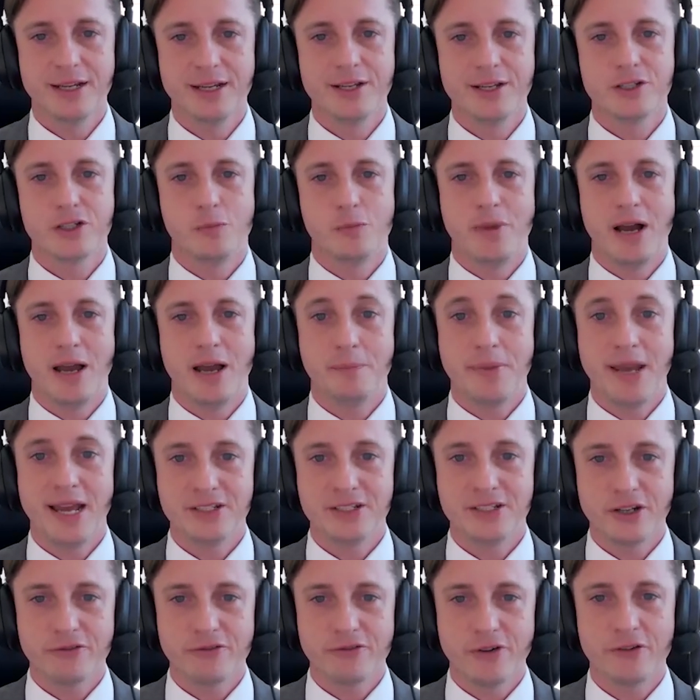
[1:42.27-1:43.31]
So my
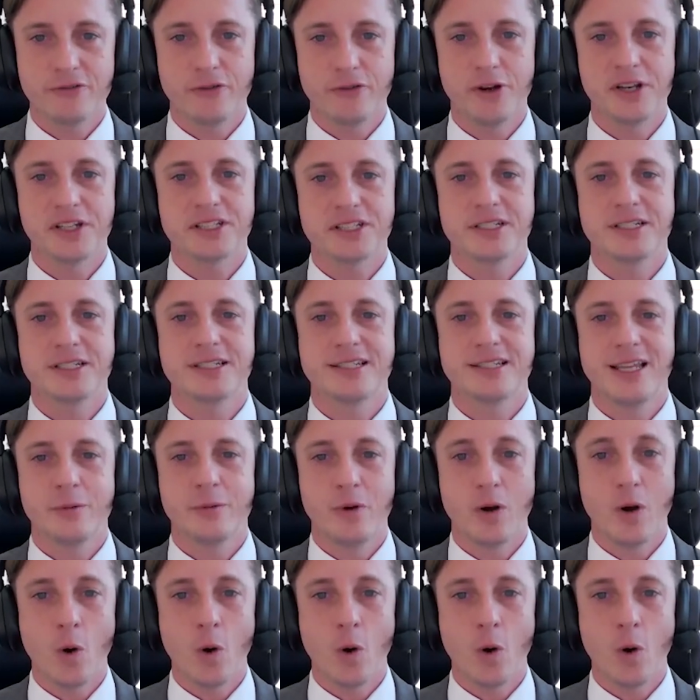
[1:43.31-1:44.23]
pension fund, for instance, they were